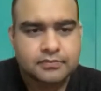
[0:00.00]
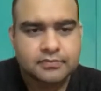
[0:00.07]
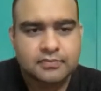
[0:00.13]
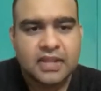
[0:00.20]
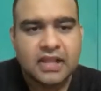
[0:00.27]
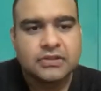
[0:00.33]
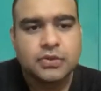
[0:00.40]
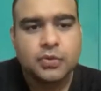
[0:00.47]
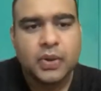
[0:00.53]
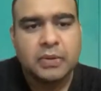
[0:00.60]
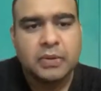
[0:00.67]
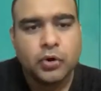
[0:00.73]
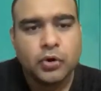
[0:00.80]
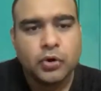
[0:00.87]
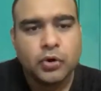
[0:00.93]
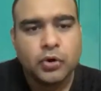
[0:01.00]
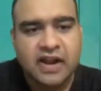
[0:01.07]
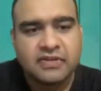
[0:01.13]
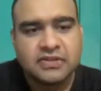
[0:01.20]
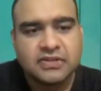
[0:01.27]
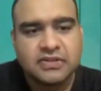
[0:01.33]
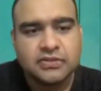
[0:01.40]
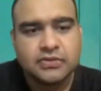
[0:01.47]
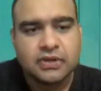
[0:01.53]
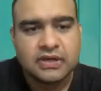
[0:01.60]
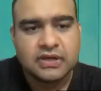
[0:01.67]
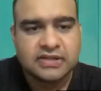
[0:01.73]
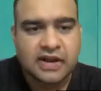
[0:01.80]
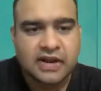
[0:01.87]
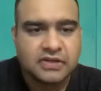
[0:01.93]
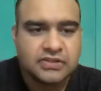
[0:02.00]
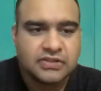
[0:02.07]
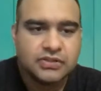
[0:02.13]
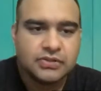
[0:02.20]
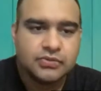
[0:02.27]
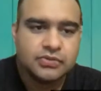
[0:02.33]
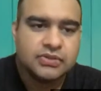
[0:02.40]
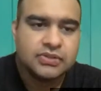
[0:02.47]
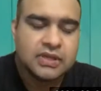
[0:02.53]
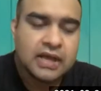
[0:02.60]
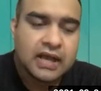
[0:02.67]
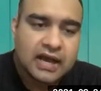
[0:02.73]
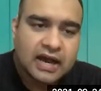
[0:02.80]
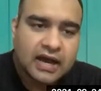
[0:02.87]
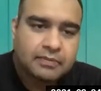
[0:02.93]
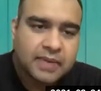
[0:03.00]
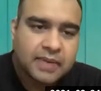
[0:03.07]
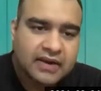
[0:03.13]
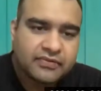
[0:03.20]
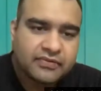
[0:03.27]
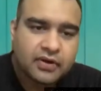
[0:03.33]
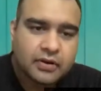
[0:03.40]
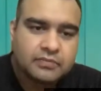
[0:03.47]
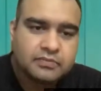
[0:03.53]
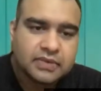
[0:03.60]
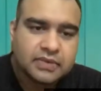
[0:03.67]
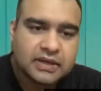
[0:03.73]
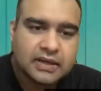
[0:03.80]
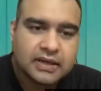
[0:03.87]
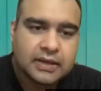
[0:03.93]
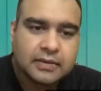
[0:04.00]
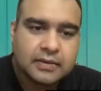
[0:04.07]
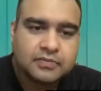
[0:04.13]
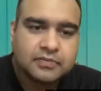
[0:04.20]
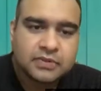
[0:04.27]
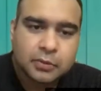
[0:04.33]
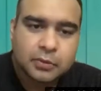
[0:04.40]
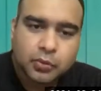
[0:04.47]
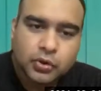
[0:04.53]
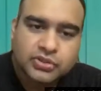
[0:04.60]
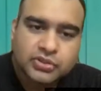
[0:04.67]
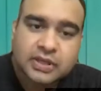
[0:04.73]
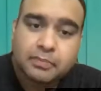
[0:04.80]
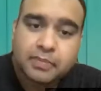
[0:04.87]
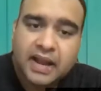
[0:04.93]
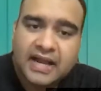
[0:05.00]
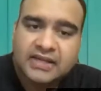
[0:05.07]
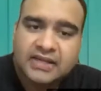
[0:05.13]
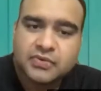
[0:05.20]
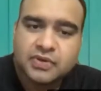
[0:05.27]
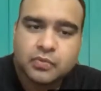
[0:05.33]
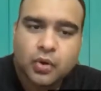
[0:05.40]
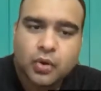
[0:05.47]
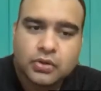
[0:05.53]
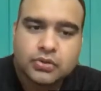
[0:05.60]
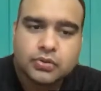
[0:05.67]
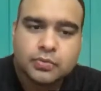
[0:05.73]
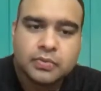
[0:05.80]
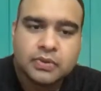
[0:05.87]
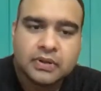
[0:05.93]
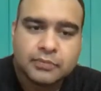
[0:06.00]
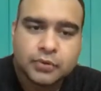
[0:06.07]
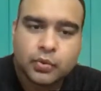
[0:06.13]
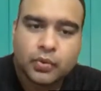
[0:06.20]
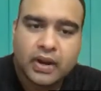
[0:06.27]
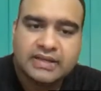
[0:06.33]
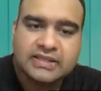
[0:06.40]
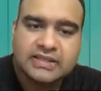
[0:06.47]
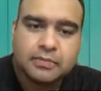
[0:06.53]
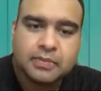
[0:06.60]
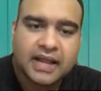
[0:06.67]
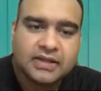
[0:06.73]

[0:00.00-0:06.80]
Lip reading: So when more travelers use our platform, the more suppliers will want to provide supply